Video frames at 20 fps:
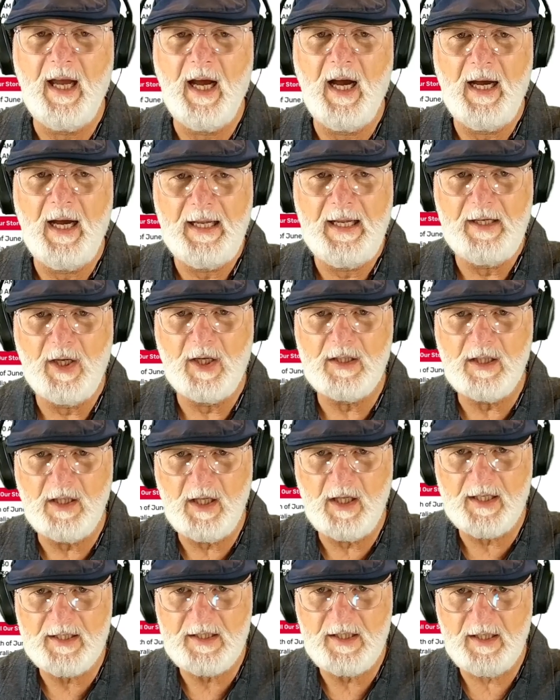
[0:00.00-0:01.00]
And I'd
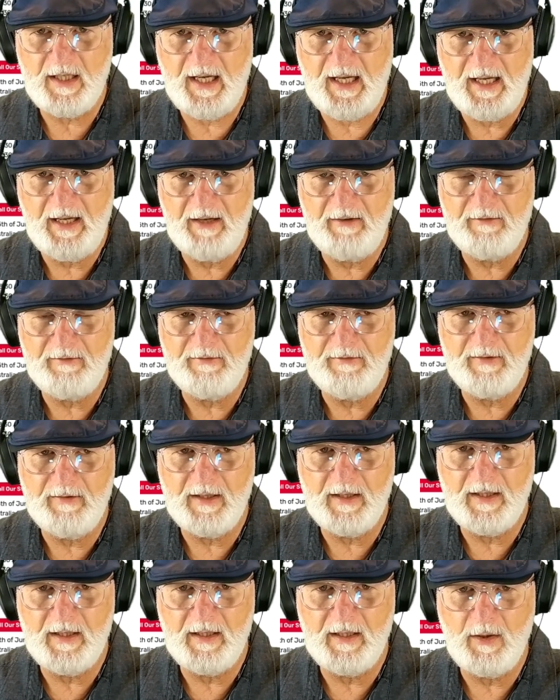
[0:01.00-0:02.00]
like to have
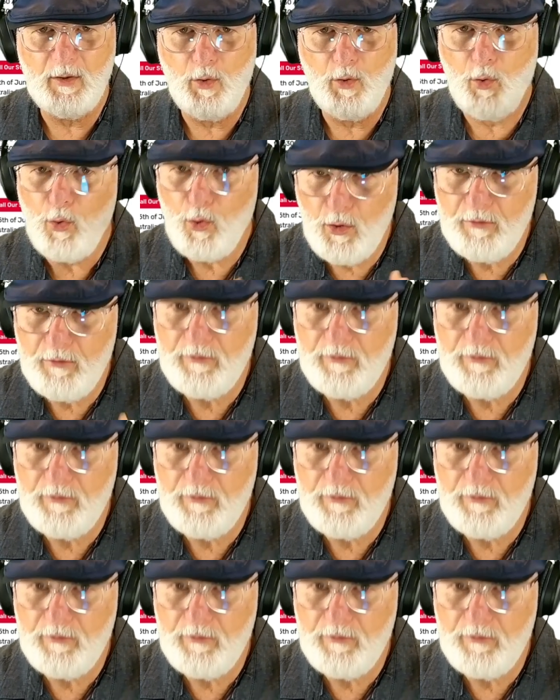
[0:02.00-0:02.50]
all of